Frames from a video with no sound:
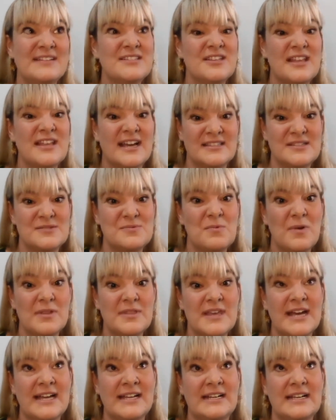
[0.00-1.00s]
so
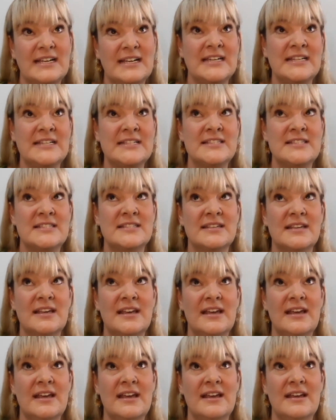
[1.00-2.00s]
that is
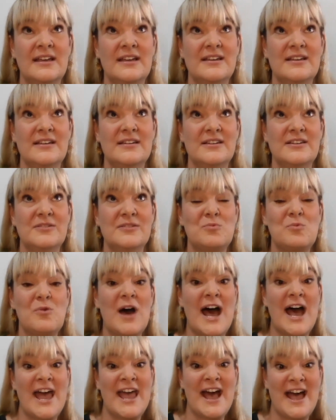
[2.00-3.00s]

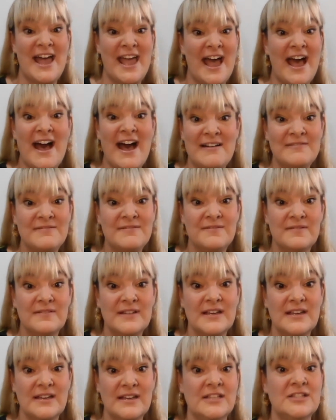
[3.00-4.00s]
why I have,
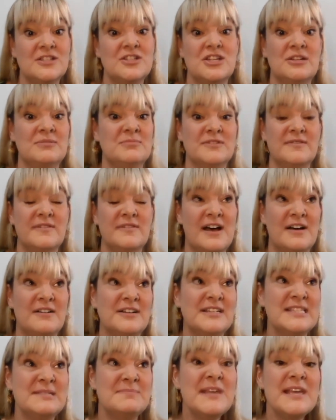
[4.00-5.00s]
in terms of how
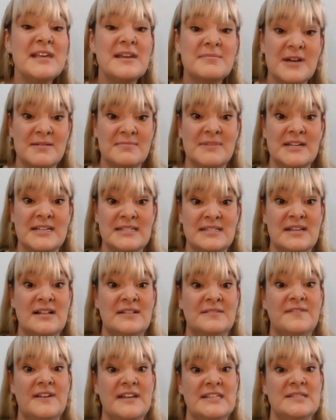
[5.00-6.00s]
I speak about
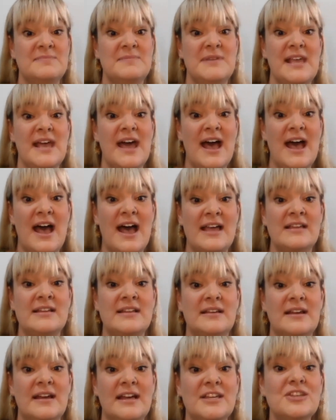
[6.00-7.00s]
myself,
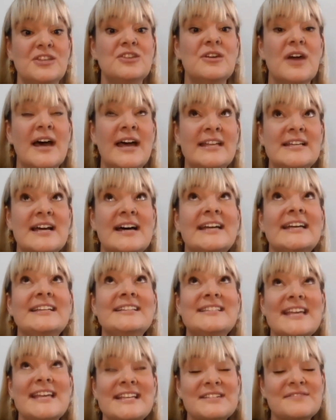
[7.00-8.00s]
I
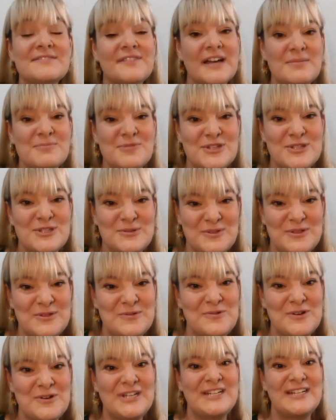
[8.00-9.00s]
identify most with
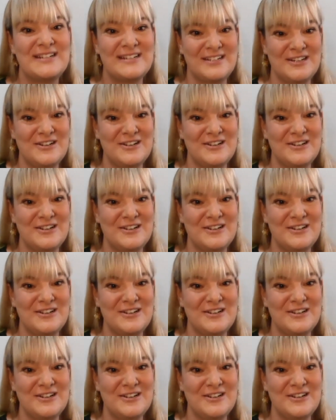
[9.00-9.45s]
the word